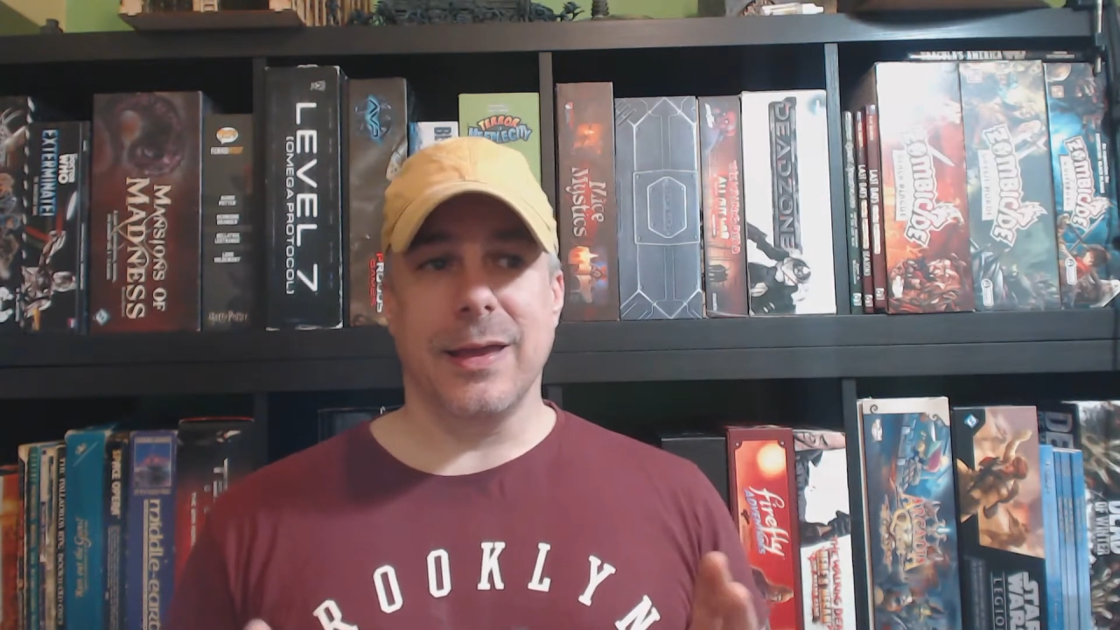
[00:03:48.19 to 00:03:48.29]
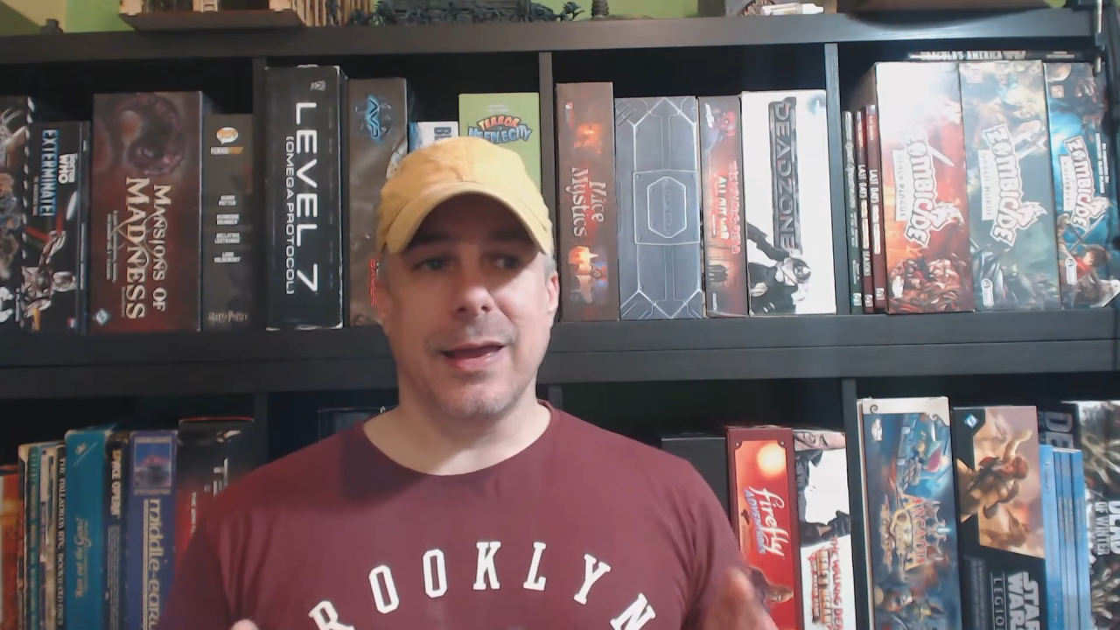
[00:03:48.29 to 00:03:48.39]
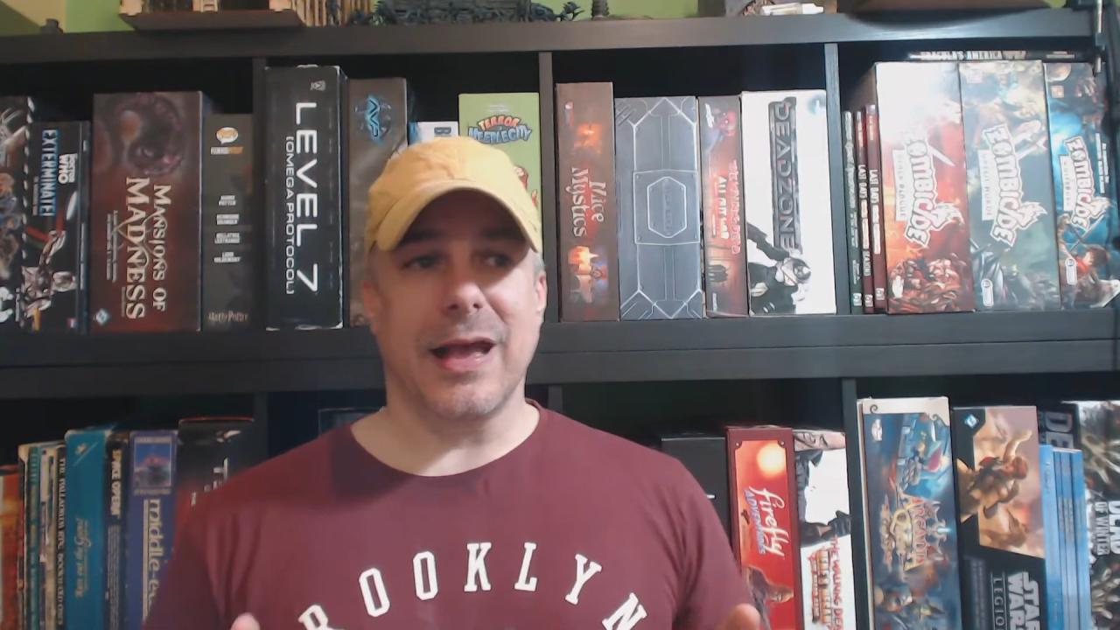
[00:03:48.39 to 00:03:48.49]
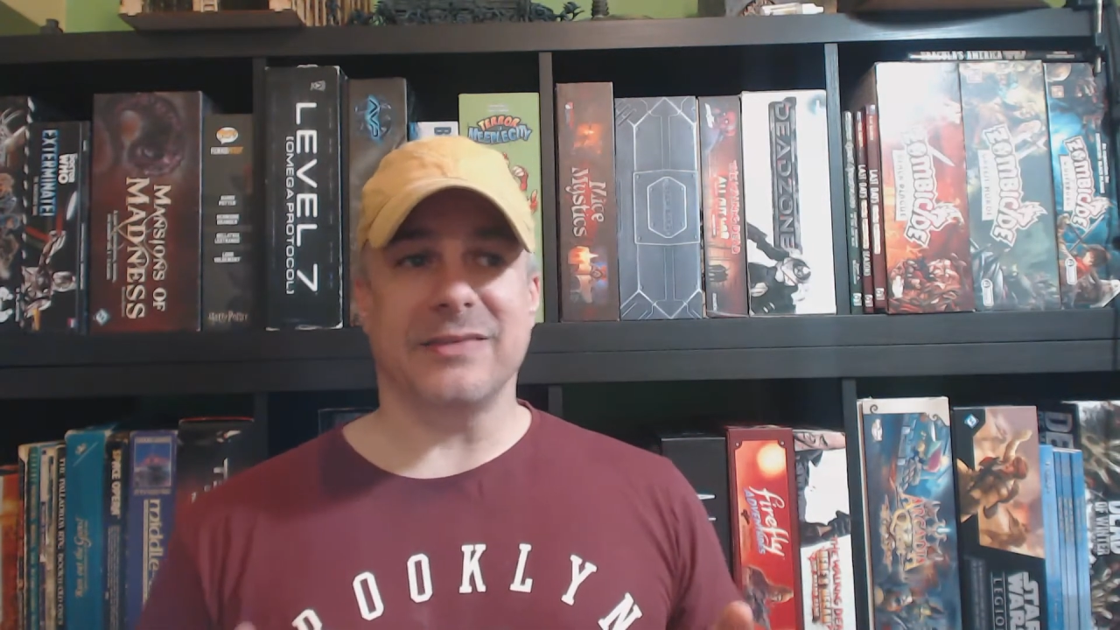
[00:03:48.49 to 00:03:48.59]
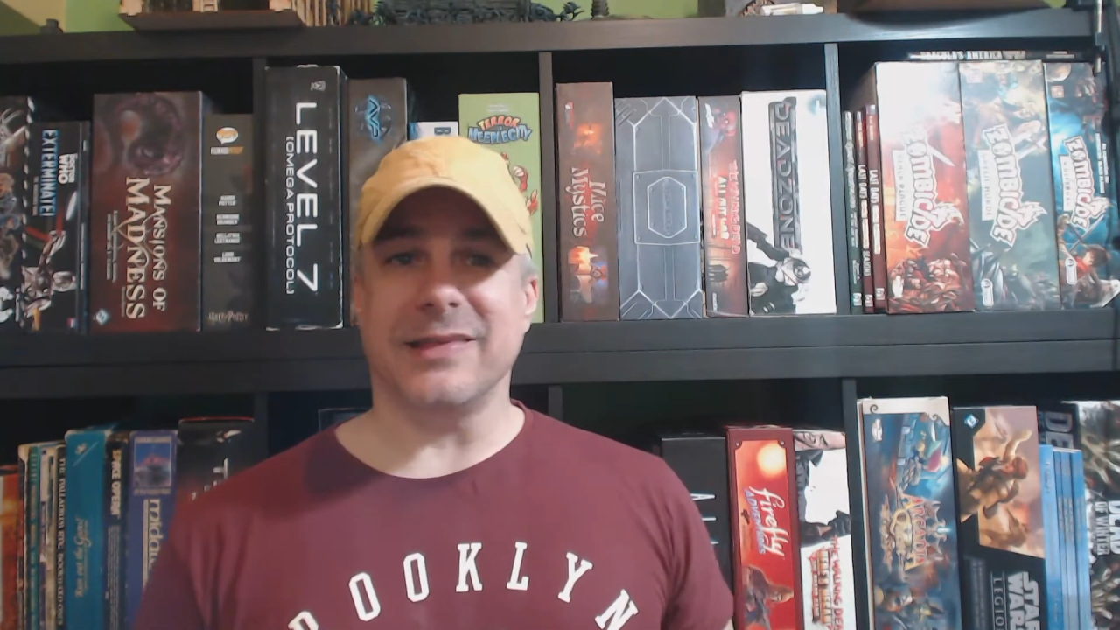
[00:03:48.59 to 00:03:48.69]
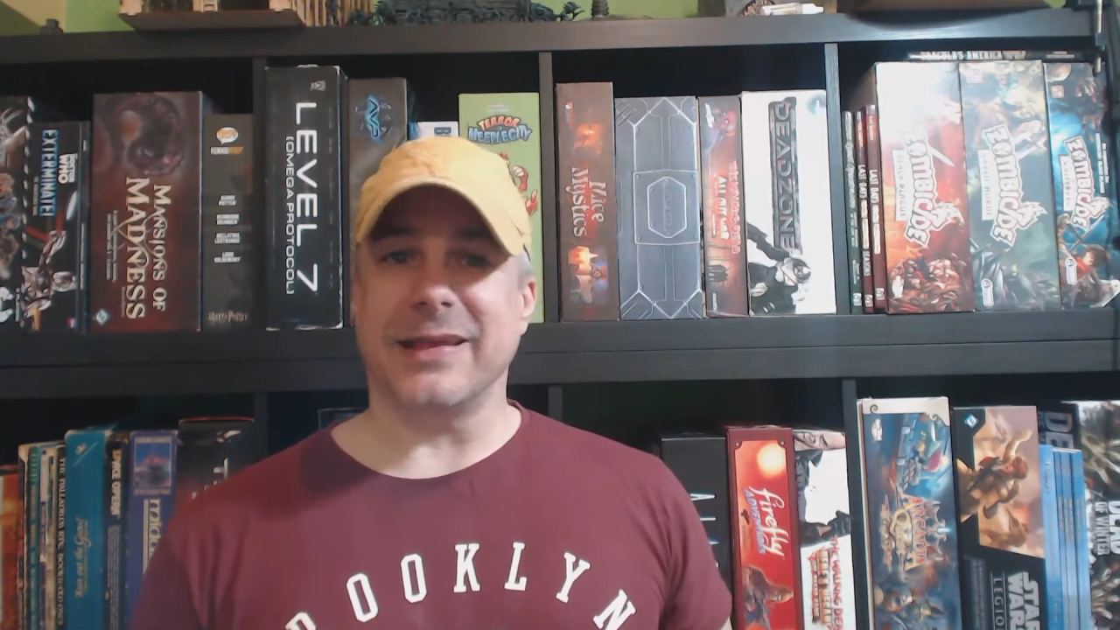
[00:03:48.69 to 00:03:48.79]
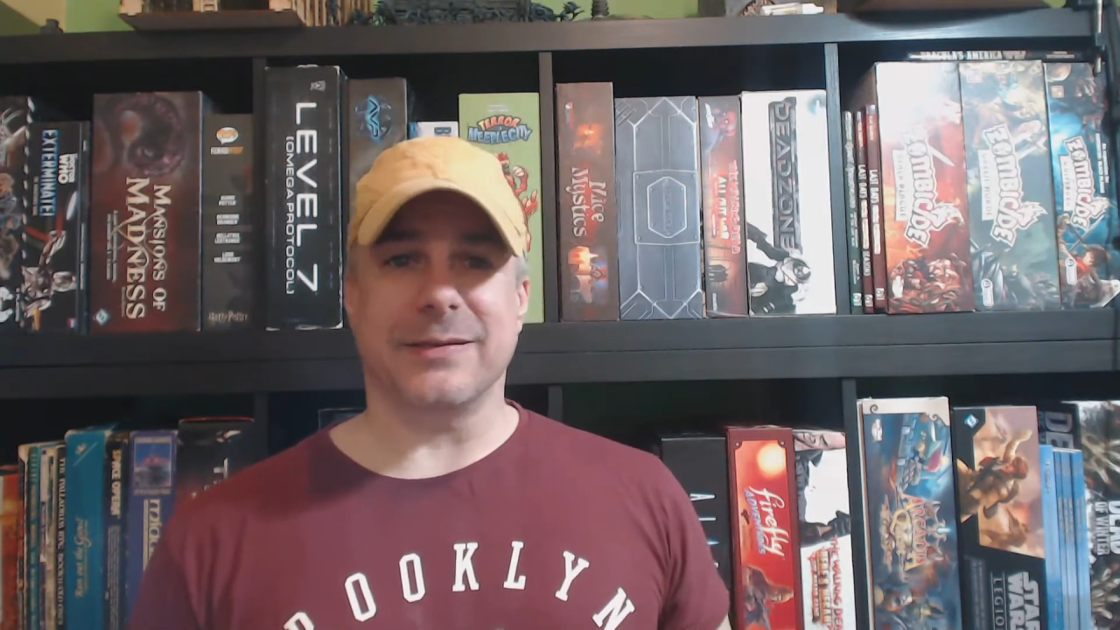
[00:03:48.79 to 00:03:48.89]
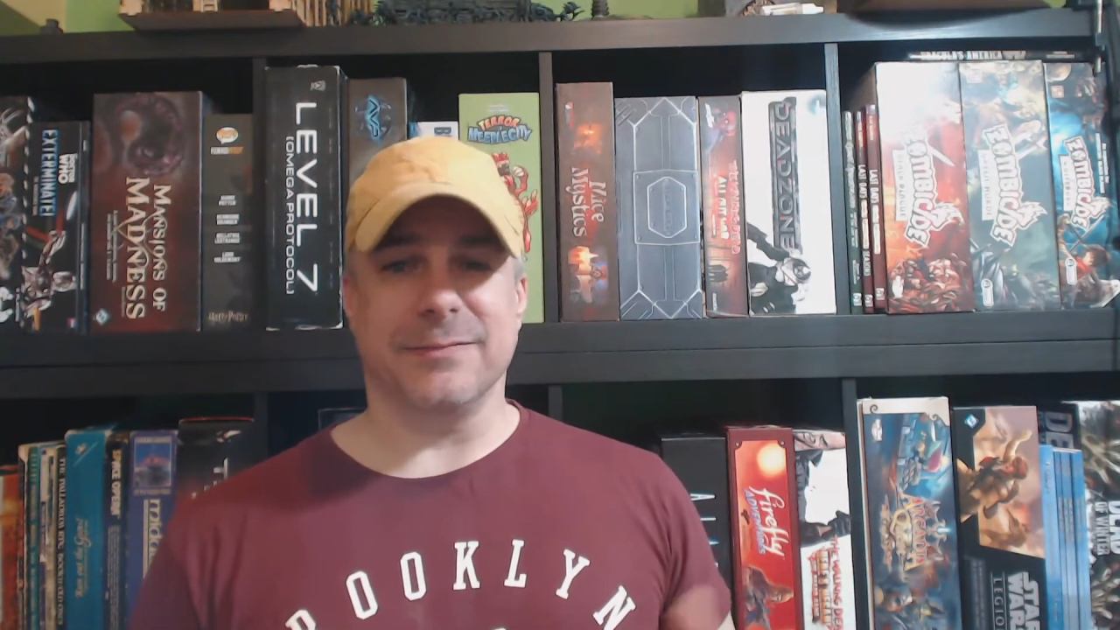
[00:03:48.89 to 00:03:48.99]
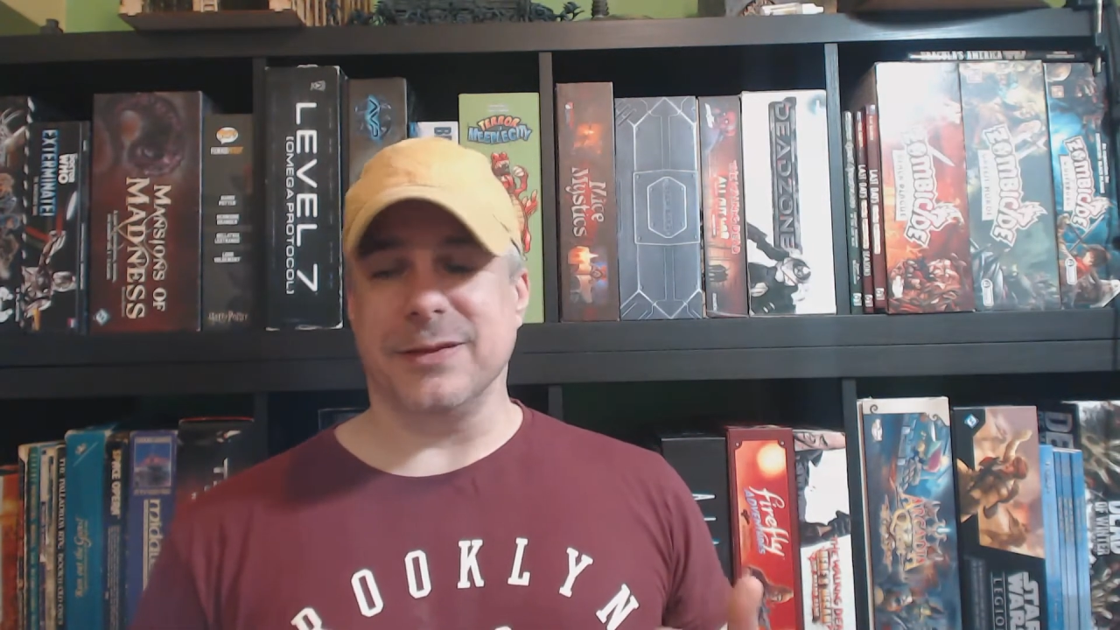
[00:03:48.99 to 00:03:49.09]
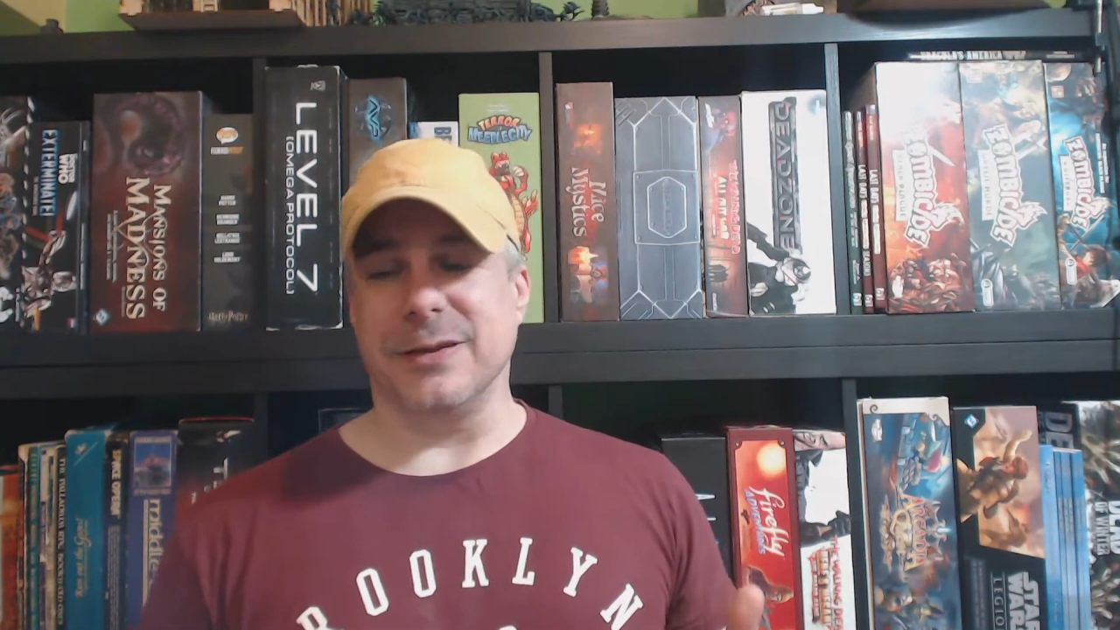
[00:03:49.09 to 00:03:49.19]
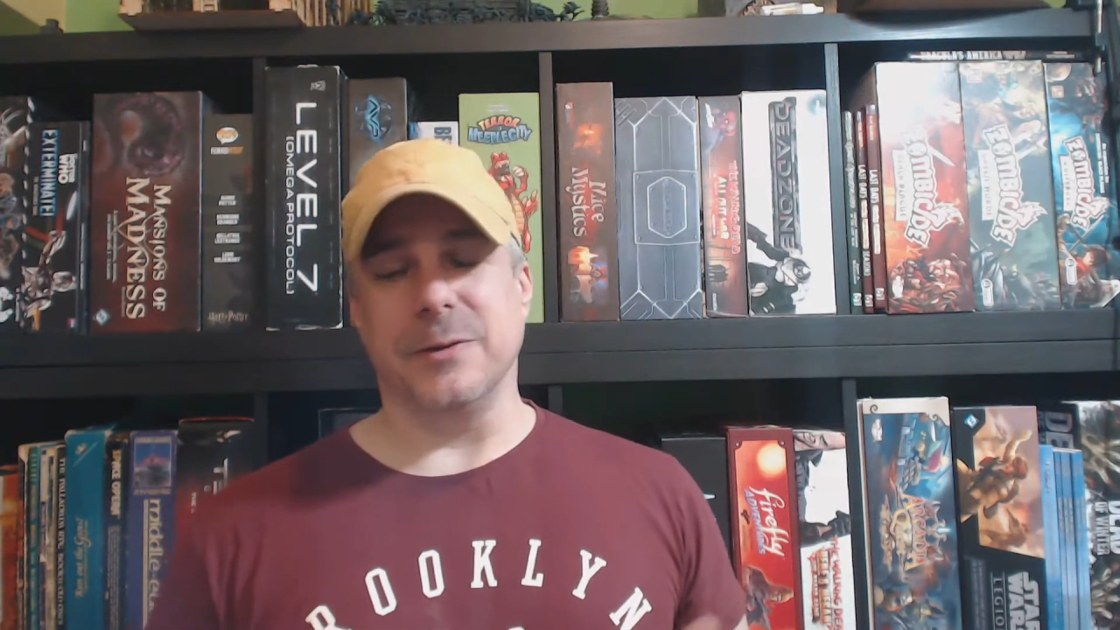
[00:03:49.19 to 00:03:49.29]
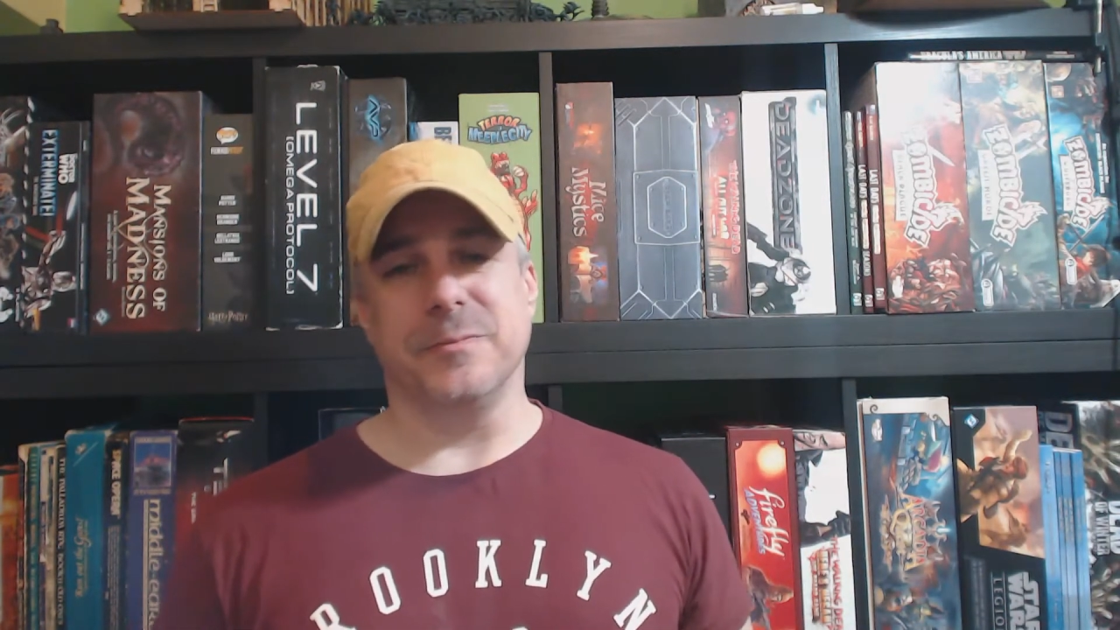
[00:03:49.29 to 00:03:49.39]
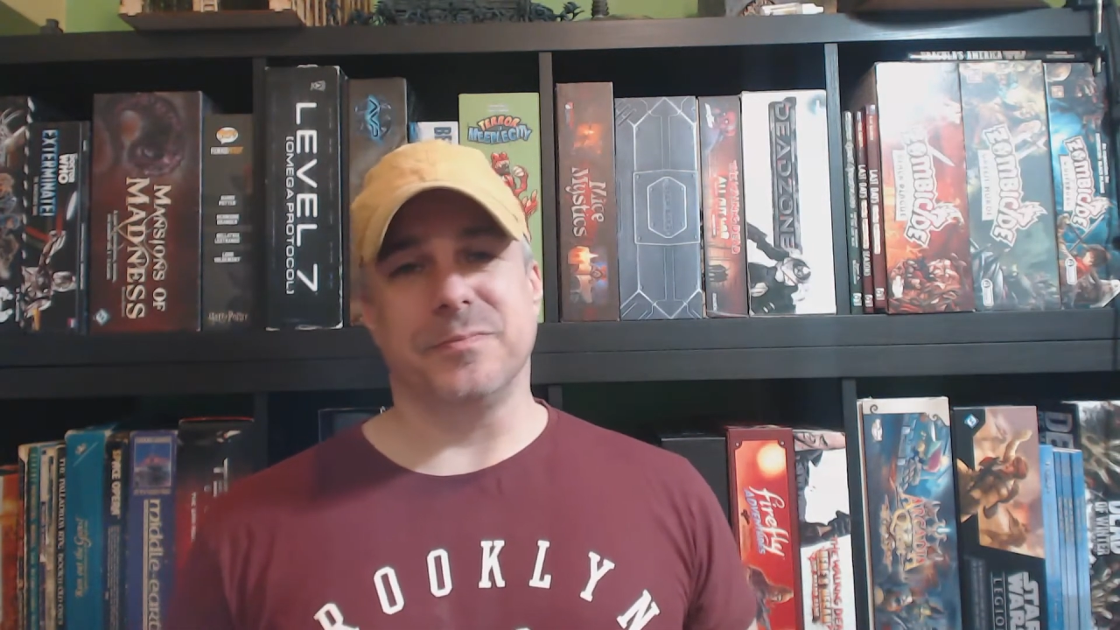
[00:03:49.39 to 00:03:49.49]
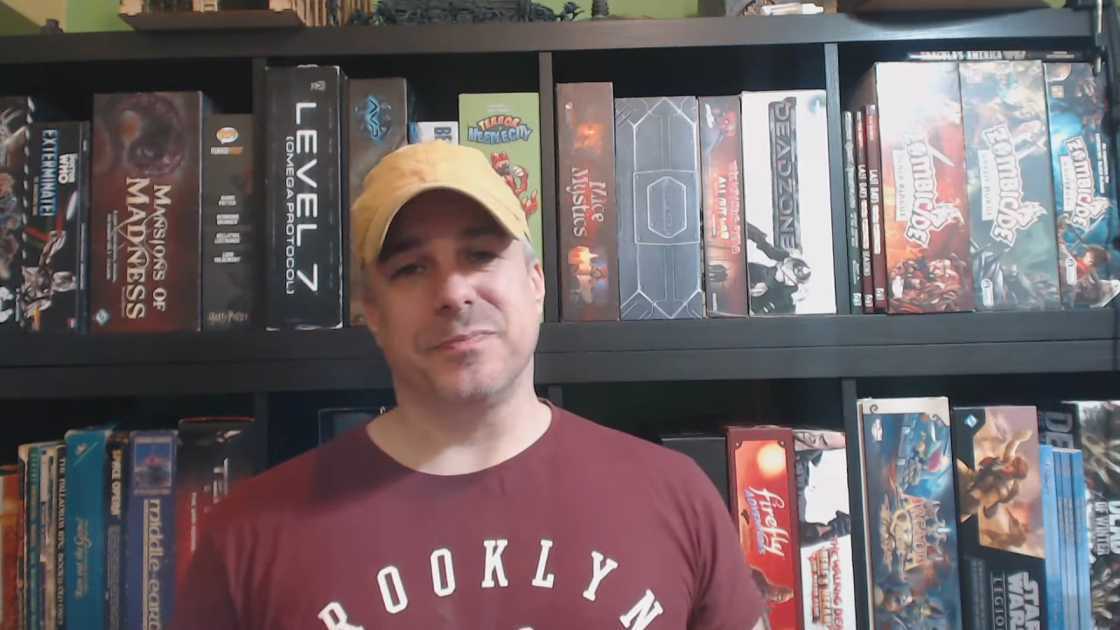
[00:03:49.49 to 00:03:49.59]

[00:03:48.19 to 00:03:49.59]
as, like, you know,